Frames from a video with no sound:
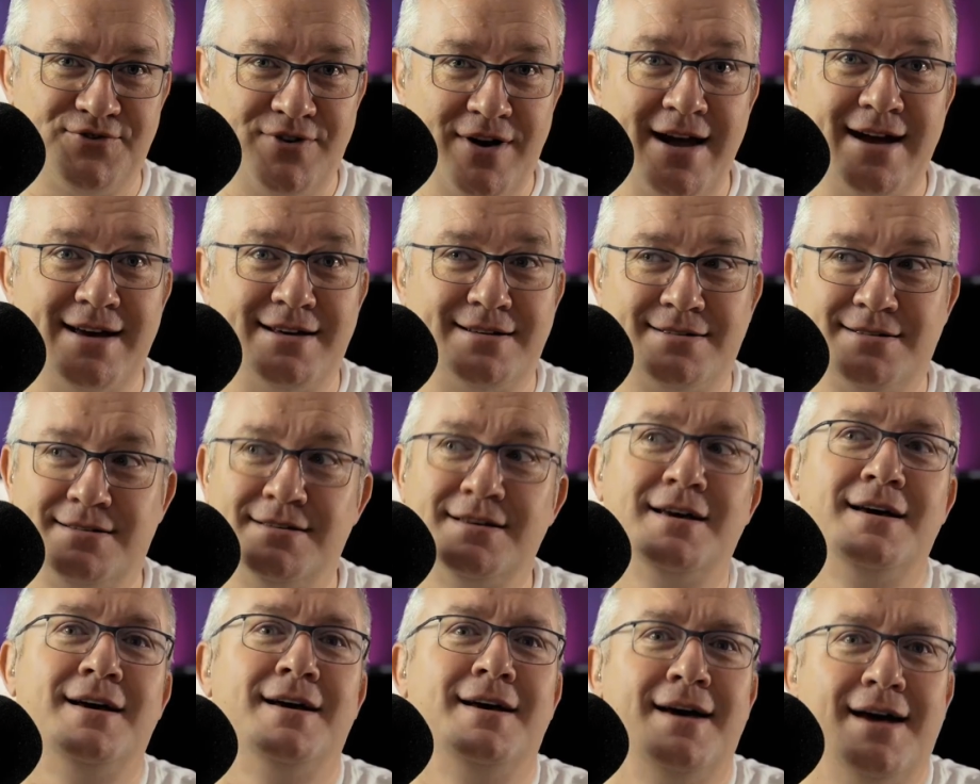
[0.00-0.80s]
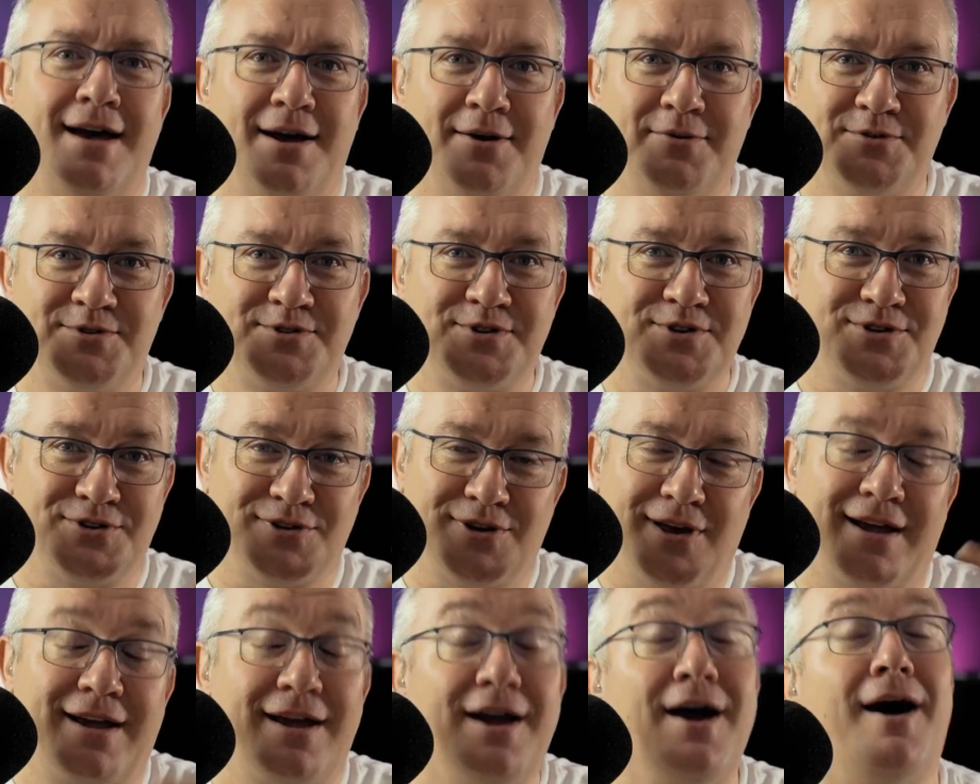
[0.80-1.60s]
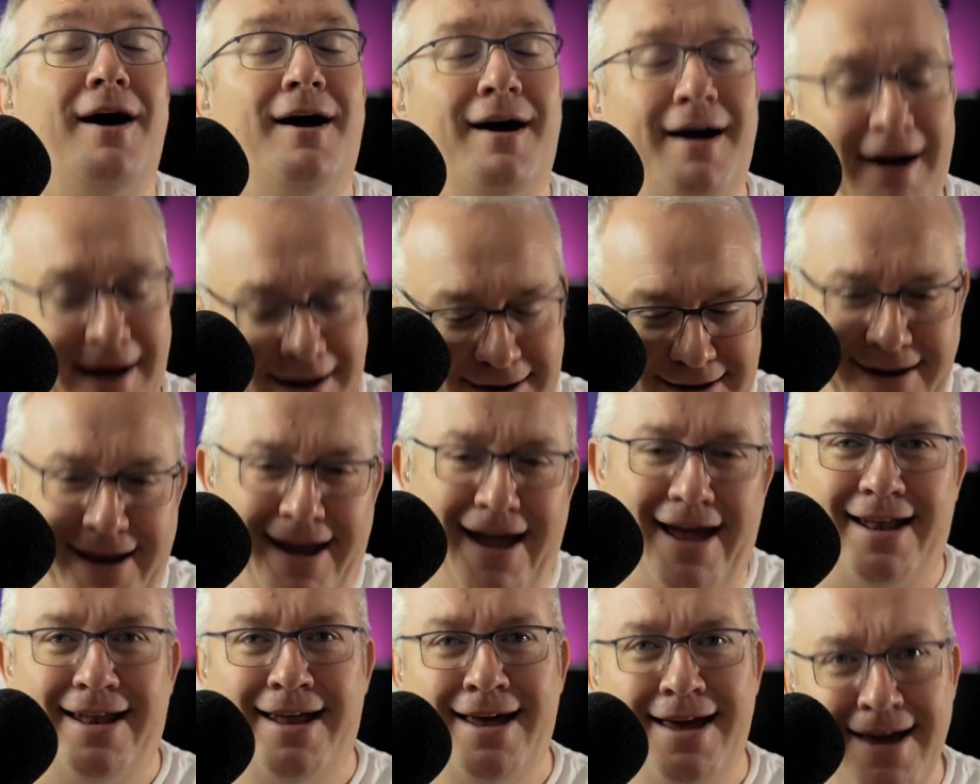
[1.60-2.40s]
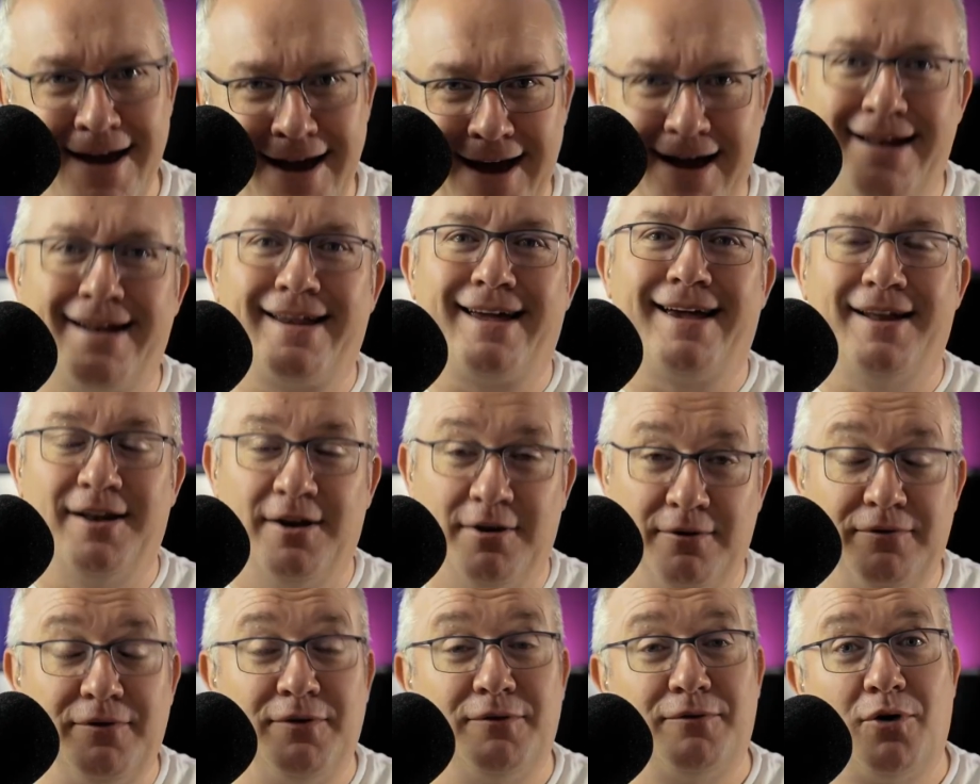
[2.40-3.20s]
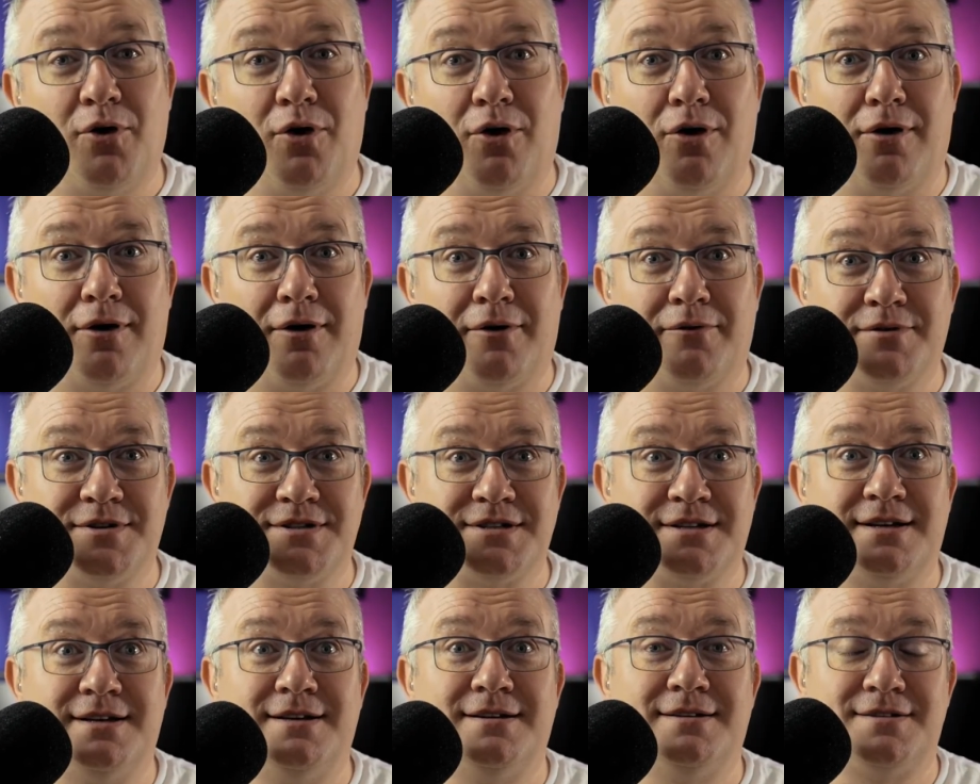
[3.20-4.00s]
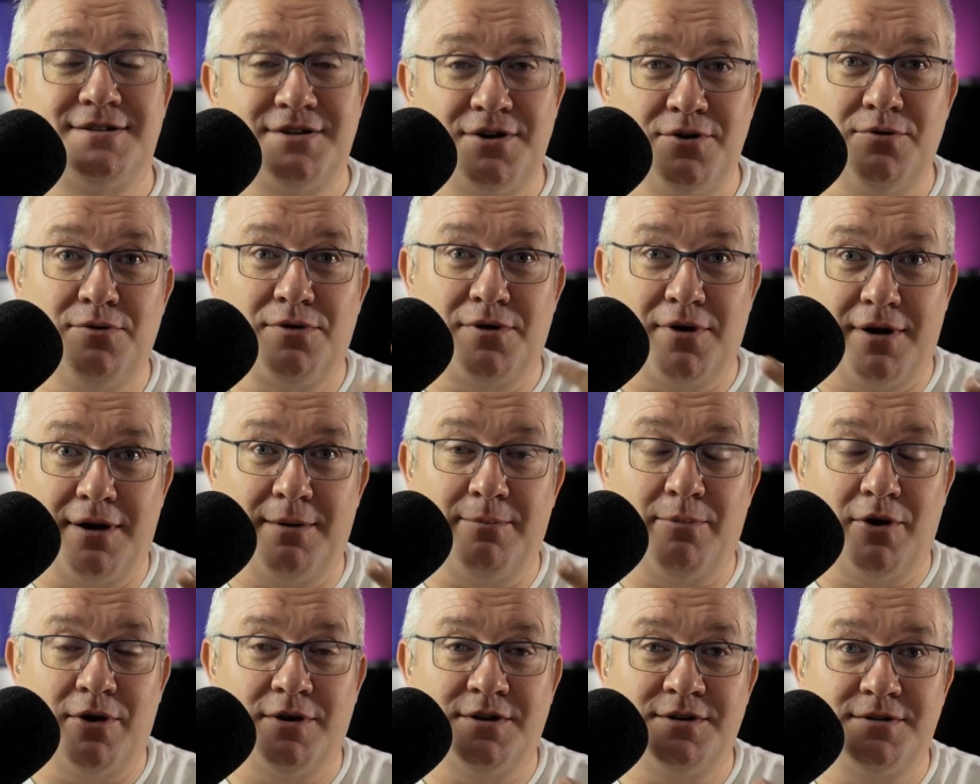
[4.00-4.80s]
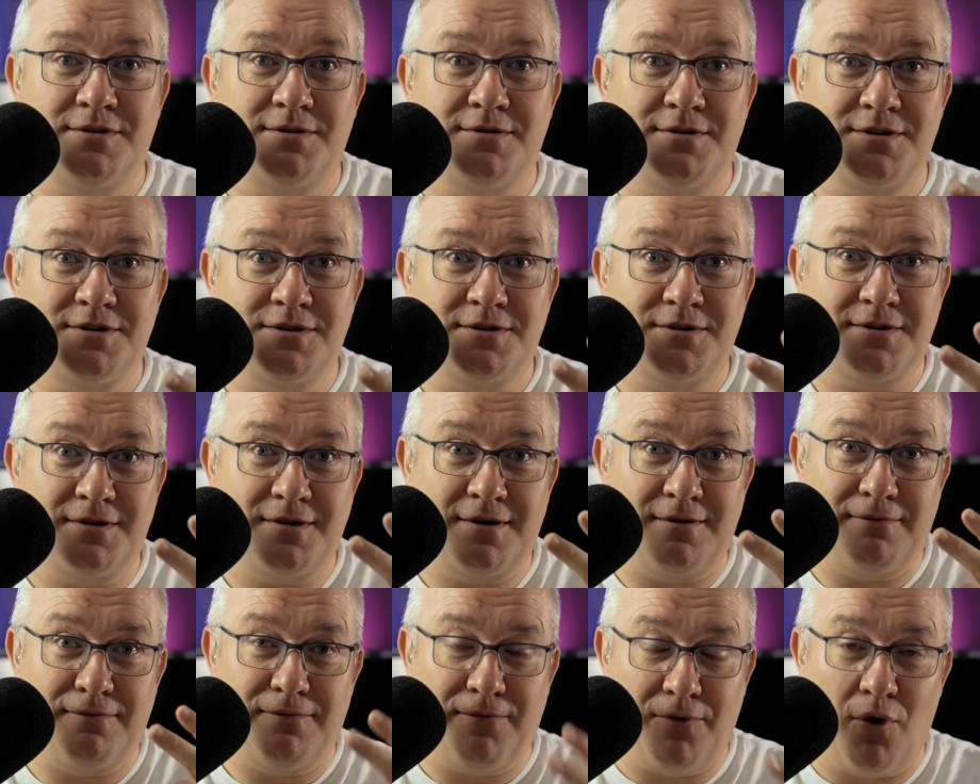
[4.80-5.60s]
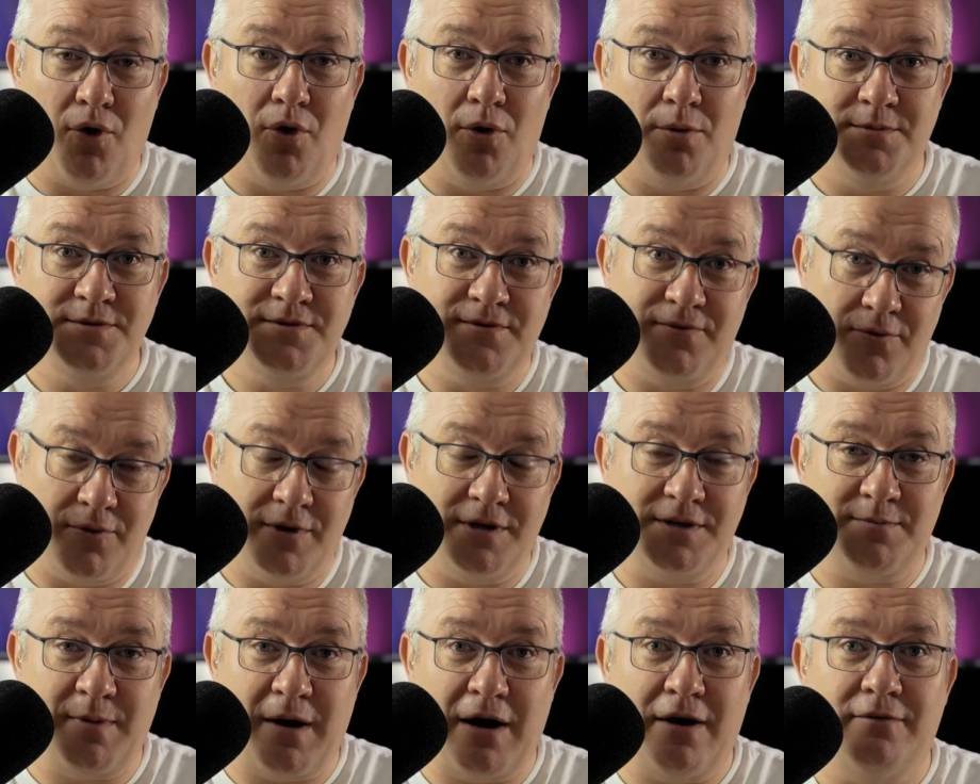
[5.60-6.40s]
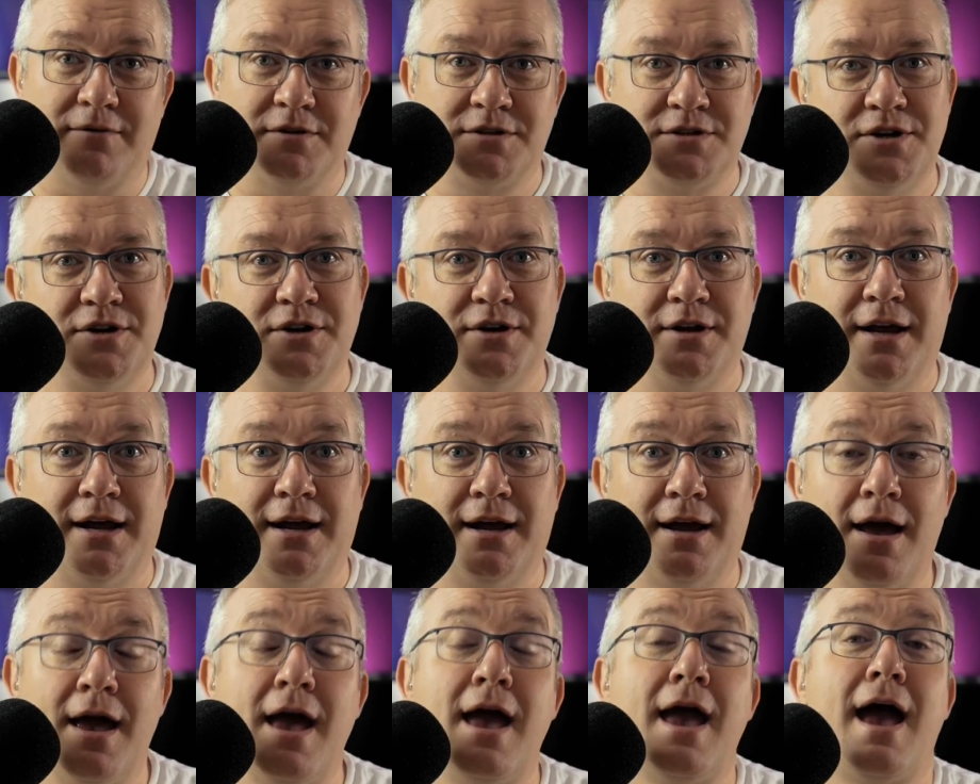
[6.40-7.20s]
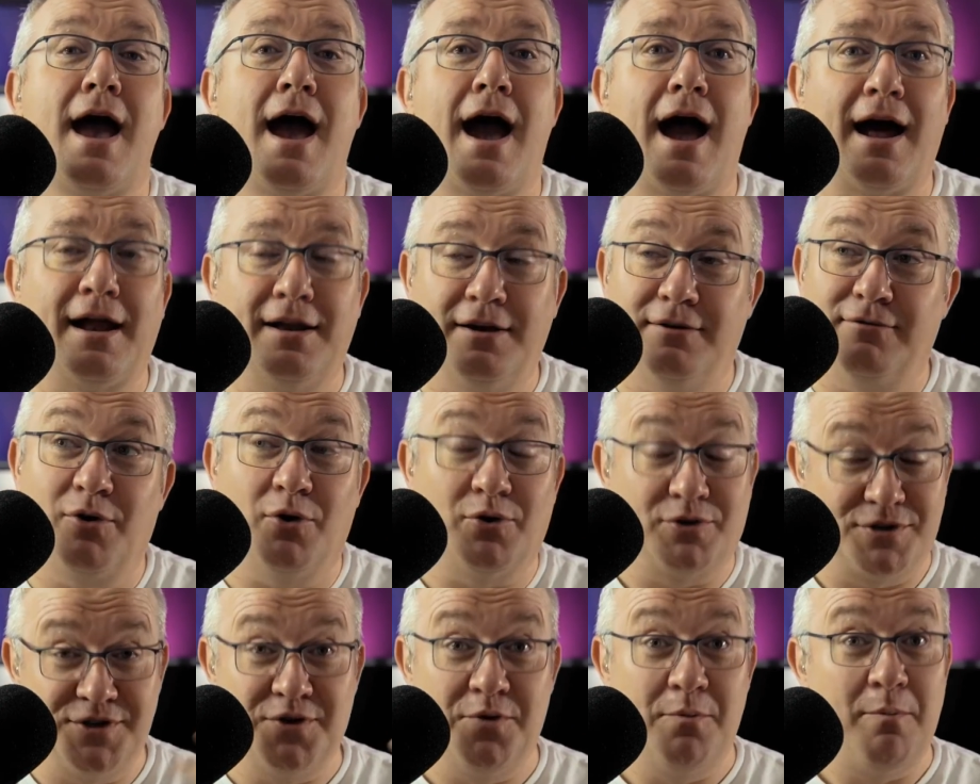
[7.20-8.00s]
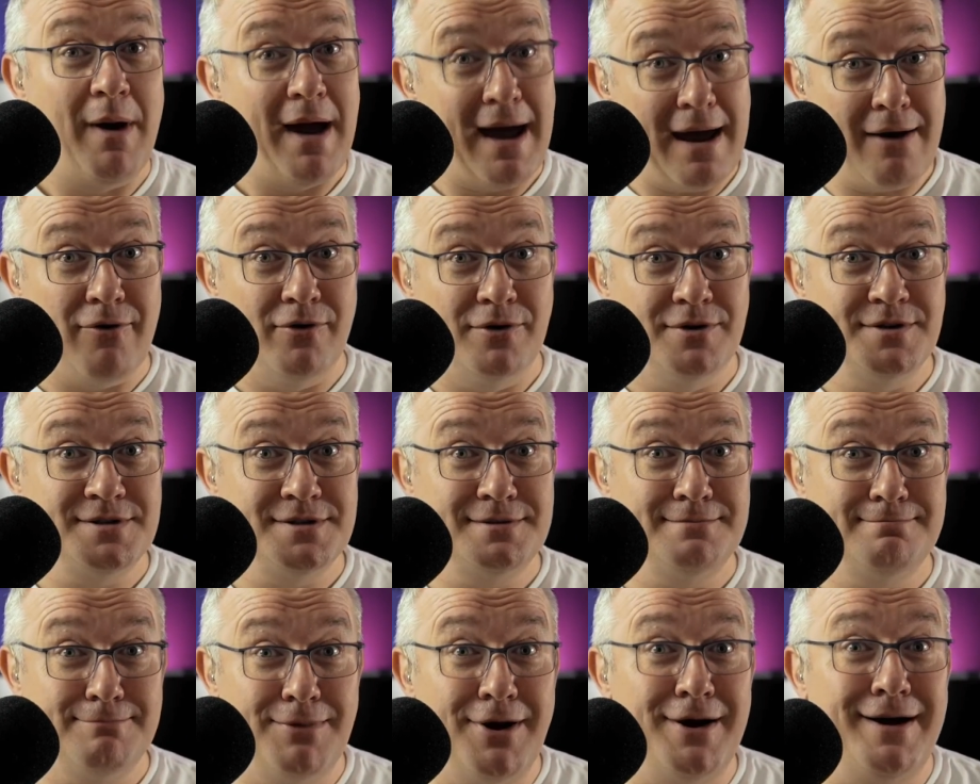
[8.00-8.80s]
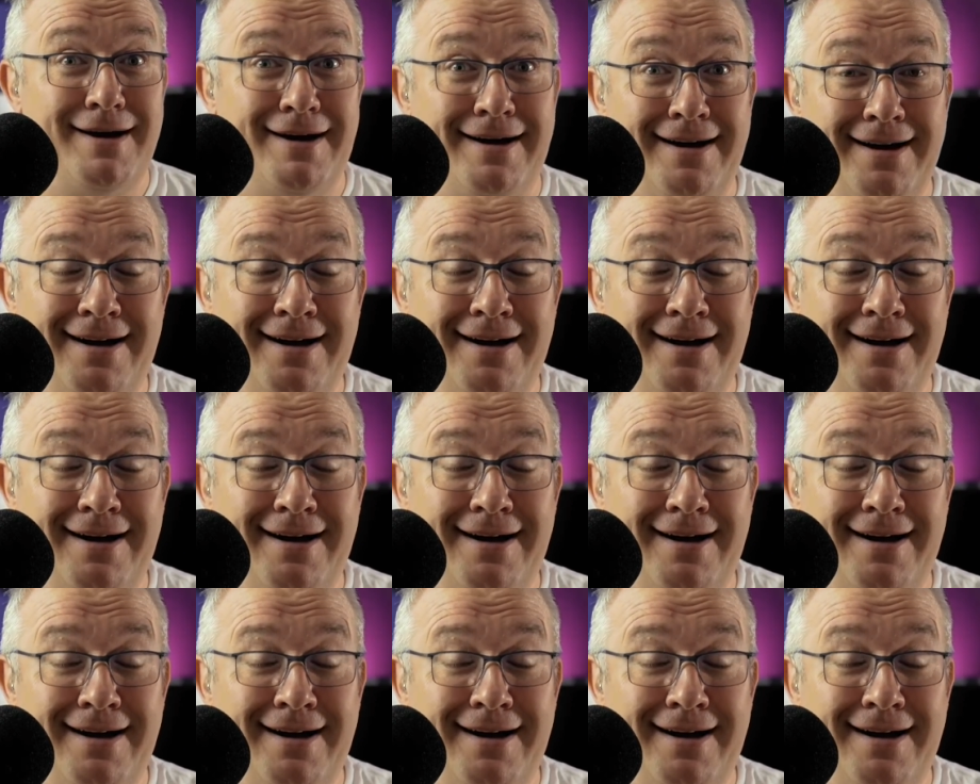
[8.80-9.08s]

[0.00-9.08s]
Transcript: address. It was just like, and again, and again. And if you've got obviously 230-page forms for each power of attorney, and you've got two parents,